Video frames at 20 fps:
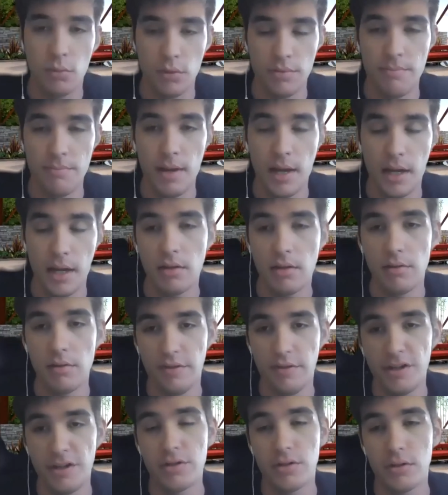would make the
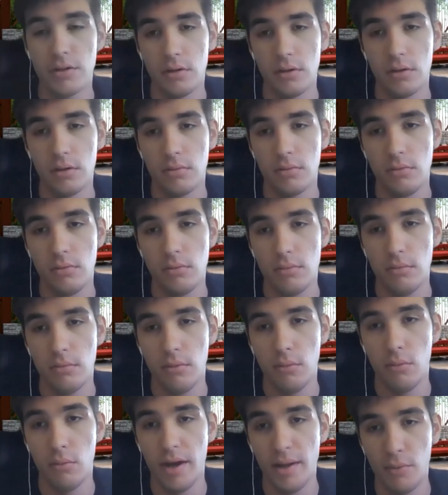feature
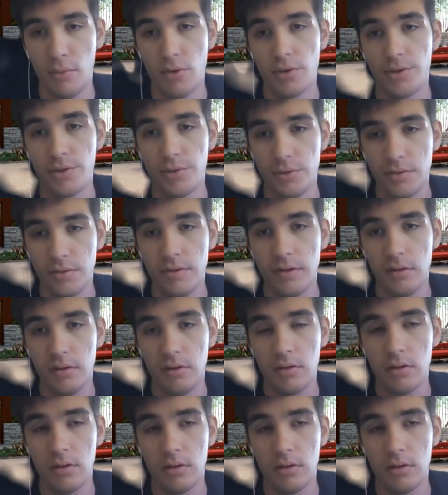way more useful.